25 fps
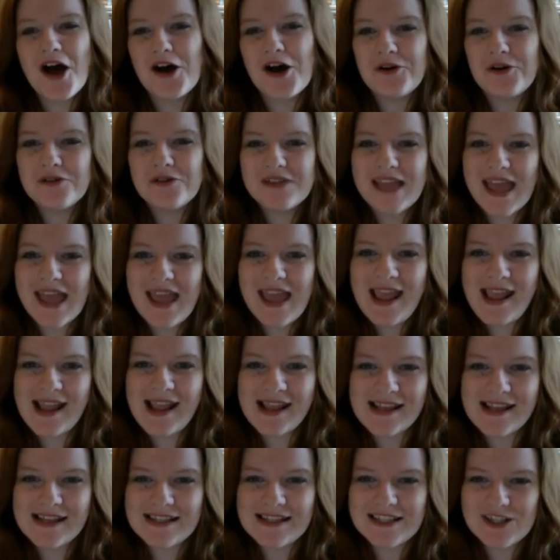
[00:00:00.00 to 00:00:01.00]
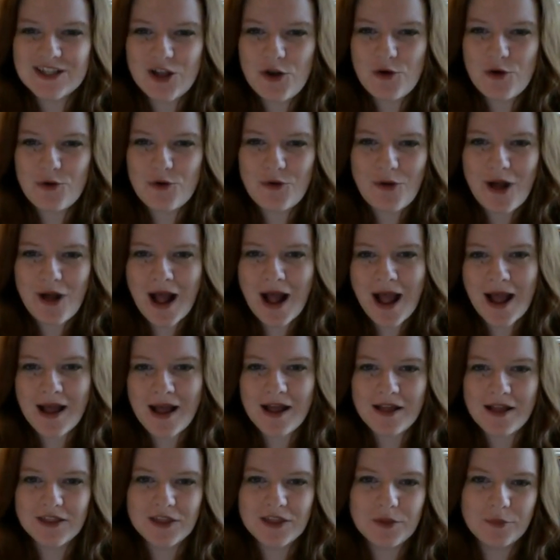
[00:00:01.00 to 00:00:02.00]
Okay, so
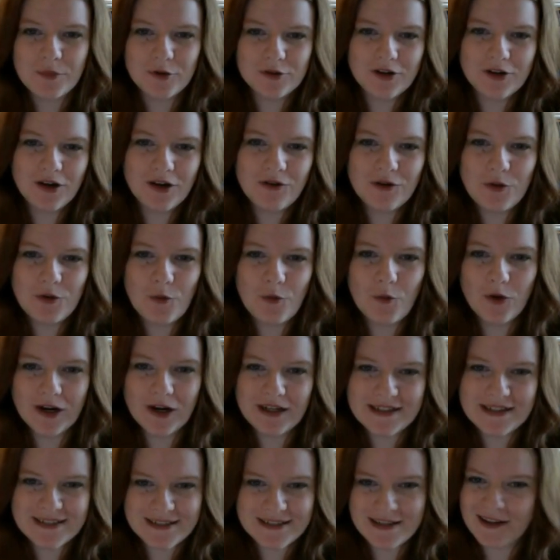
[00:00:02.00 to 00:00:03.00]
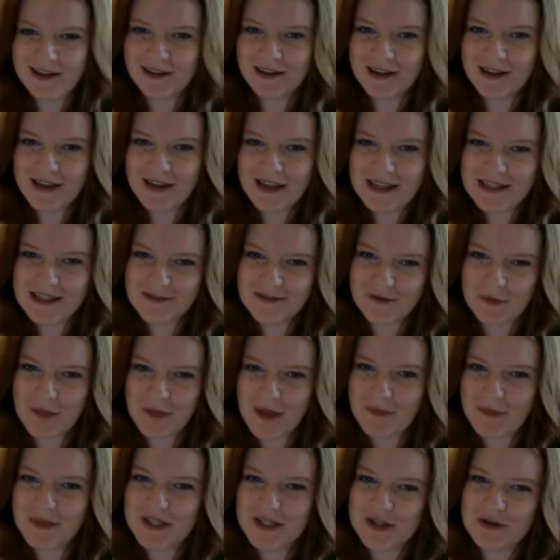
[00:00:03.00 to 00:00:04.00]
the Baroque Works Saga is from
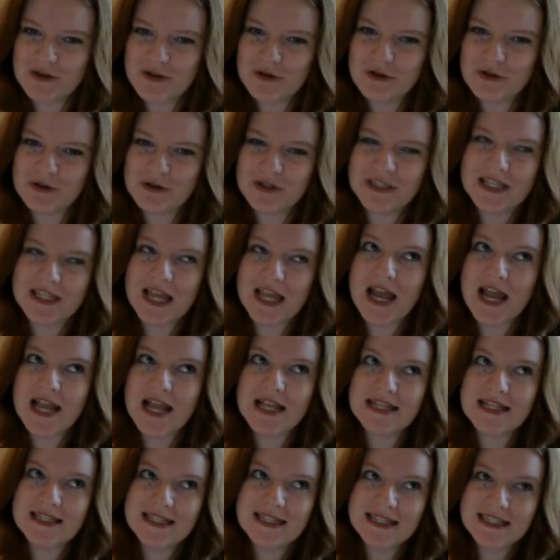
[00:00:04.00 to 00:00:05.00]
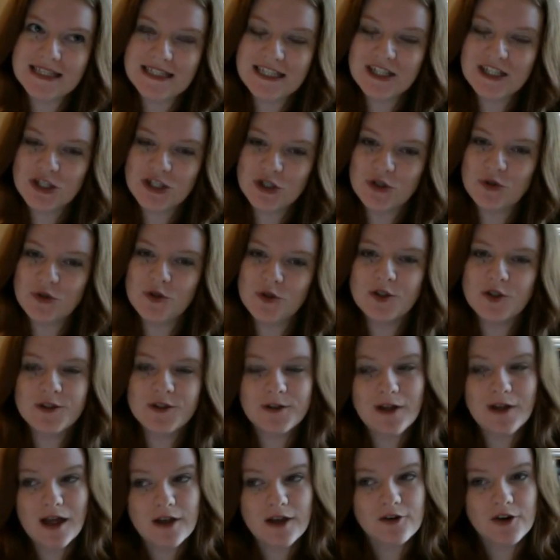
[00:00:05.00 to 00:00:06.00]
episodes 62
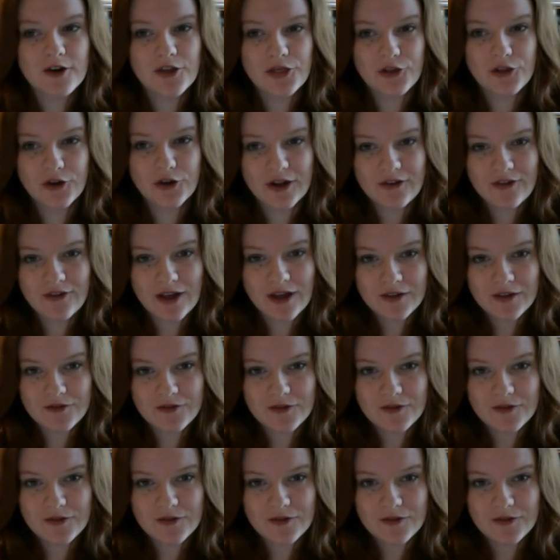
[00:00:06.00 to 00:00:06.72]
to 135.